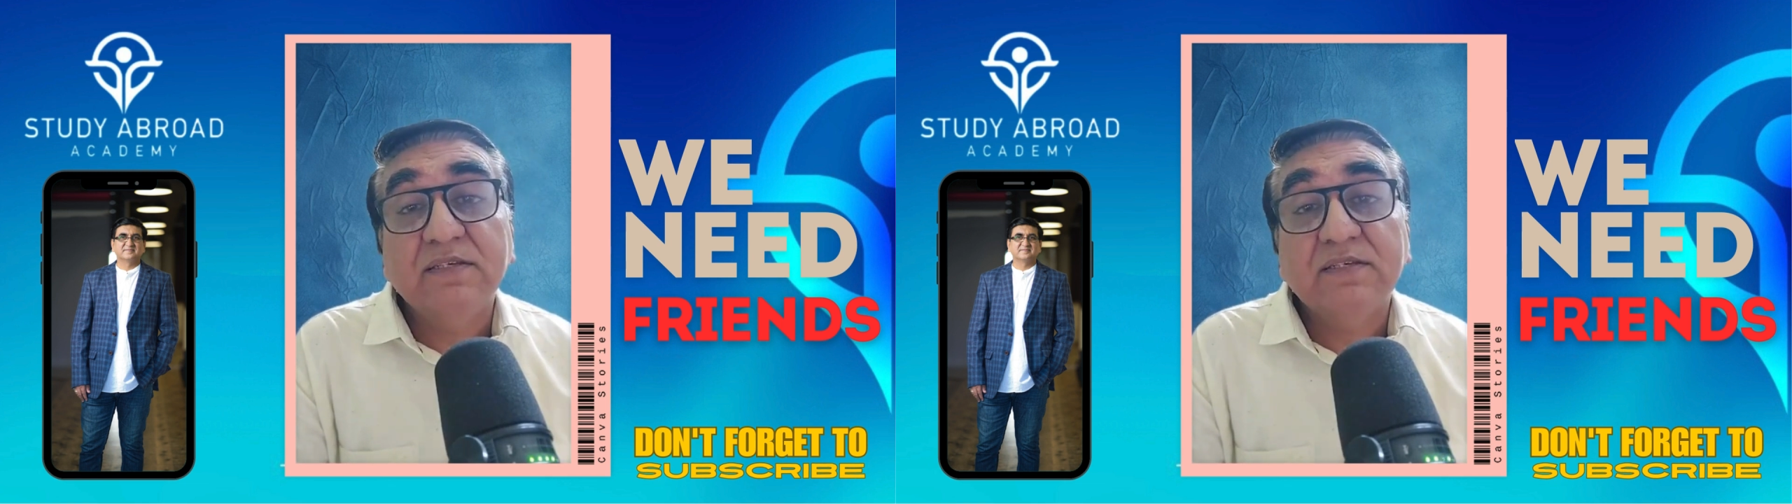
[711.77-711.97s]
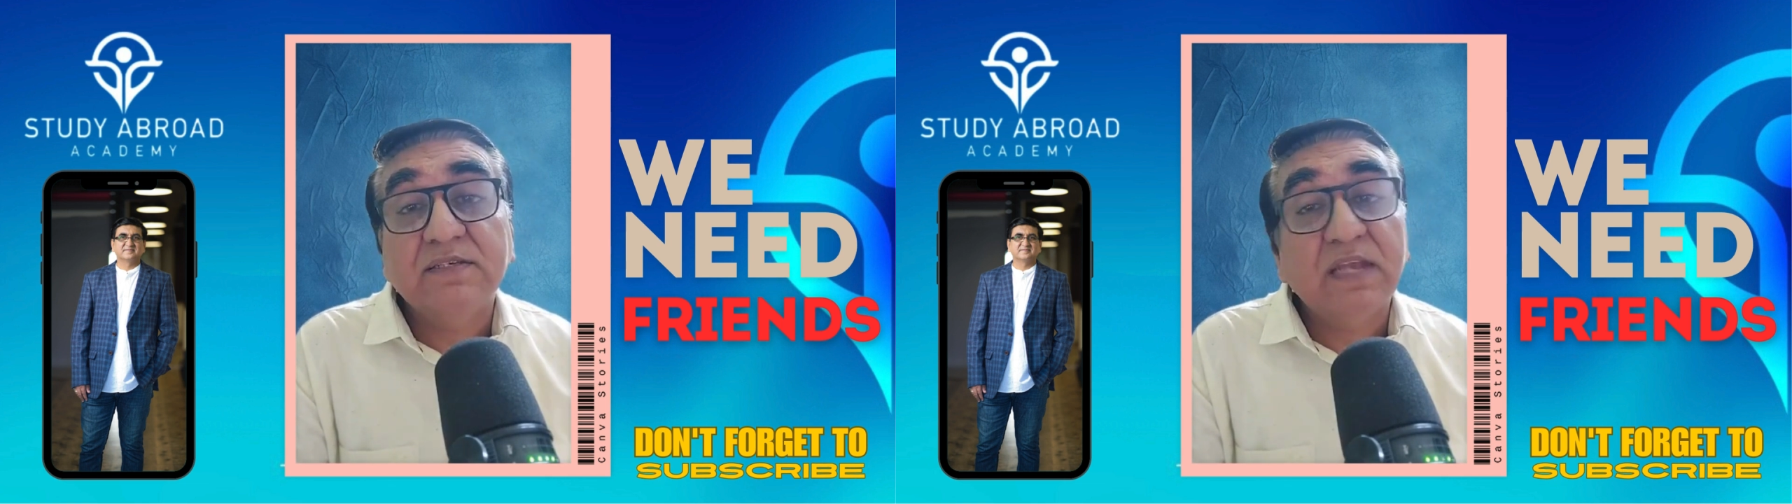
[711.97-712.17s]

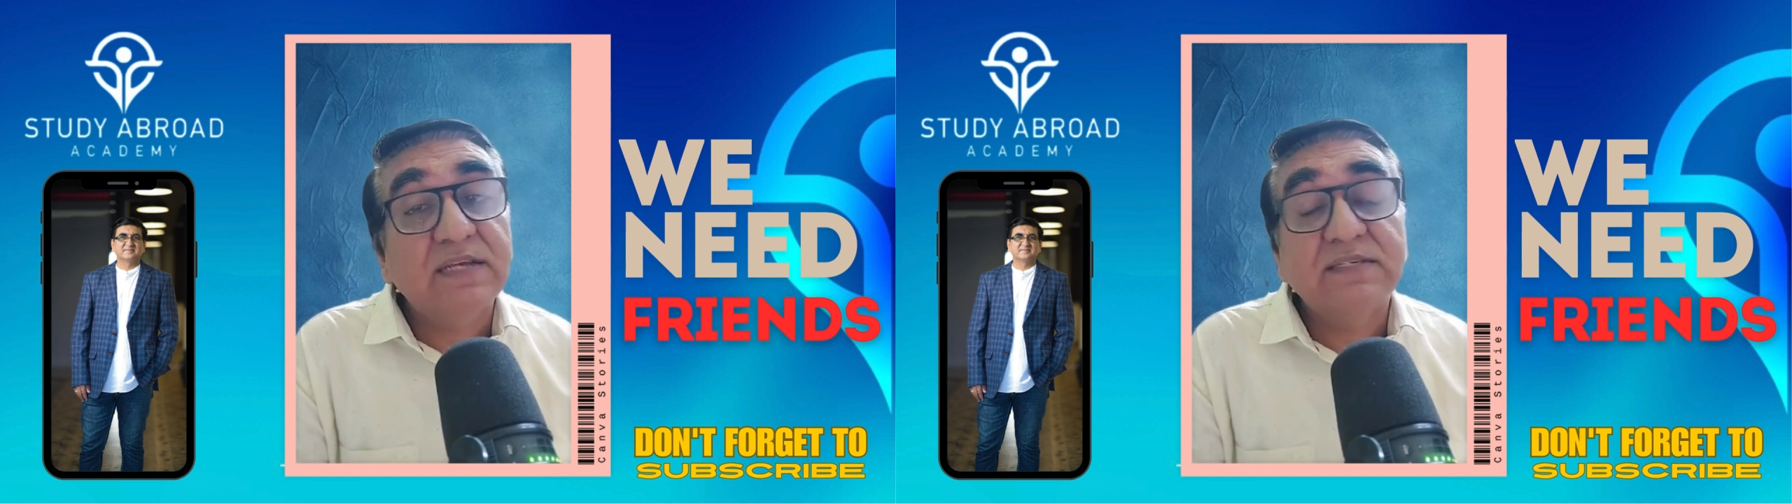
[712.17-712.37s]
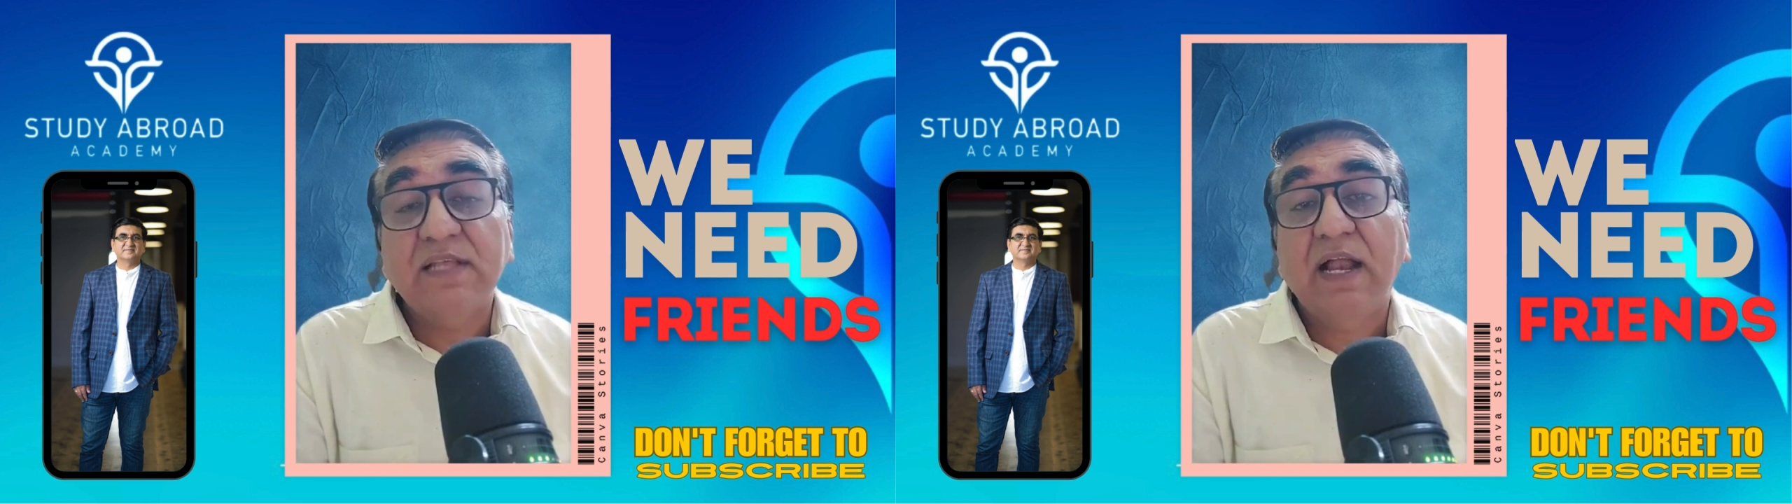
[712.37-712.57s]

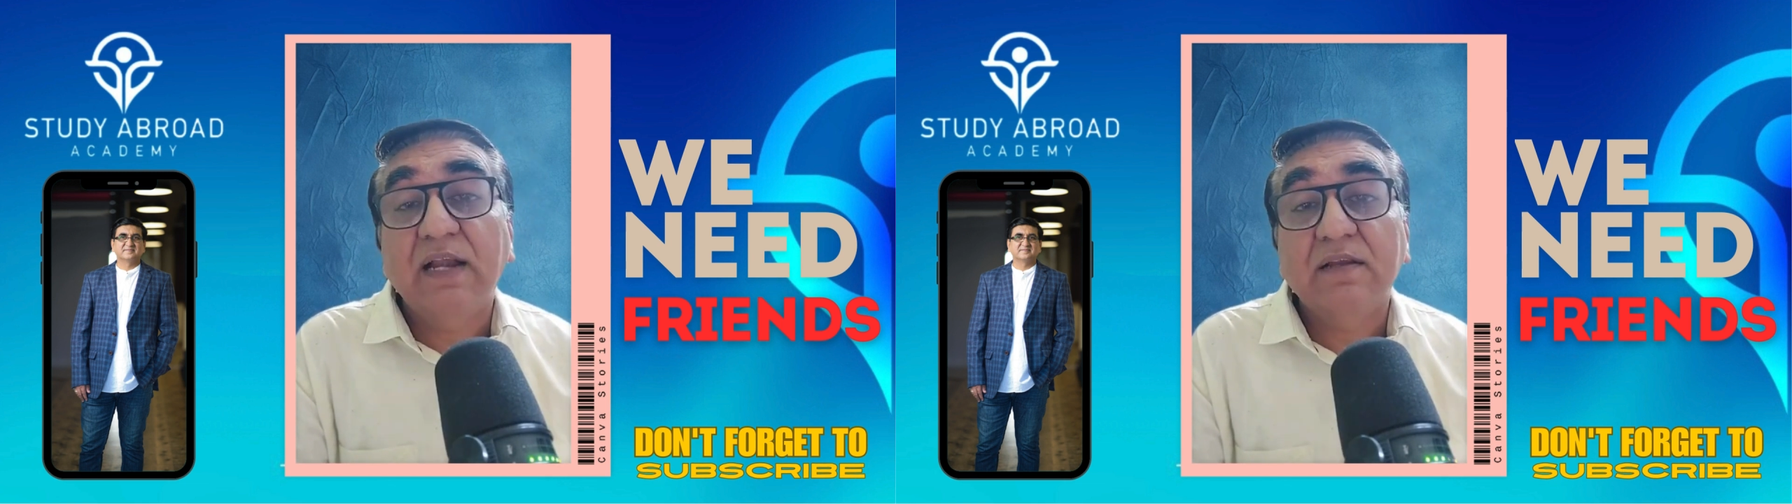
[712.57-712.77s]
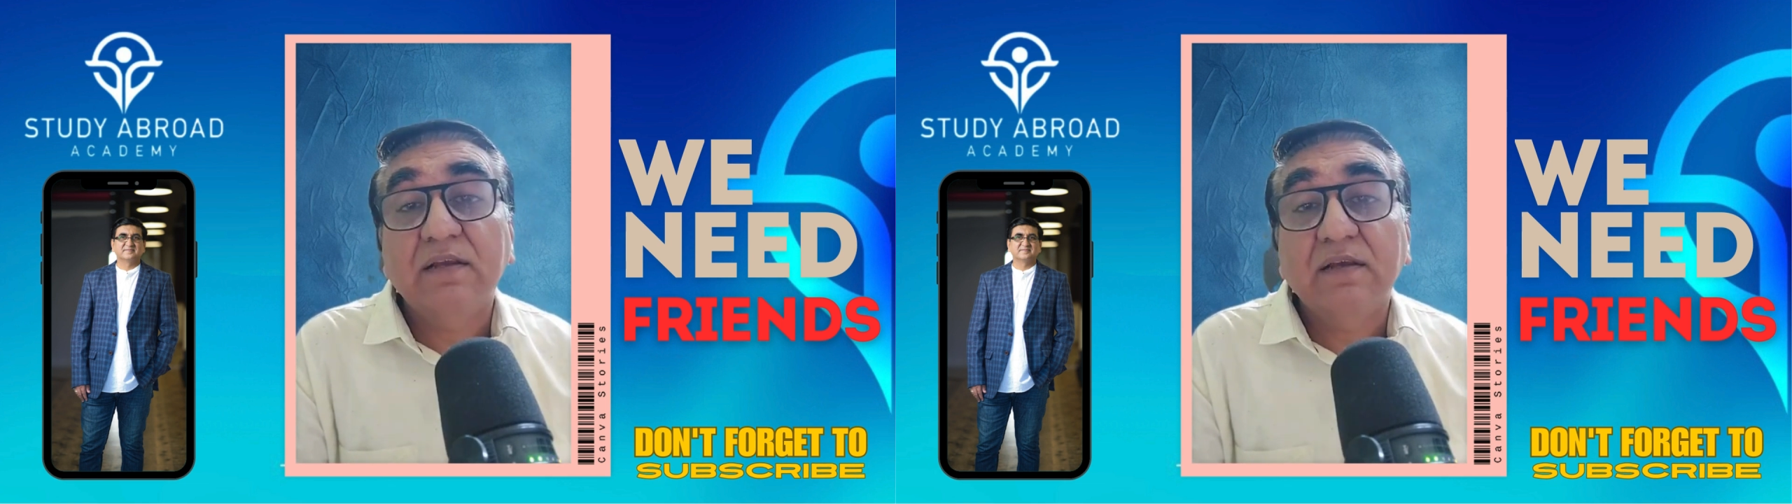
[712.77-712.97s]
states that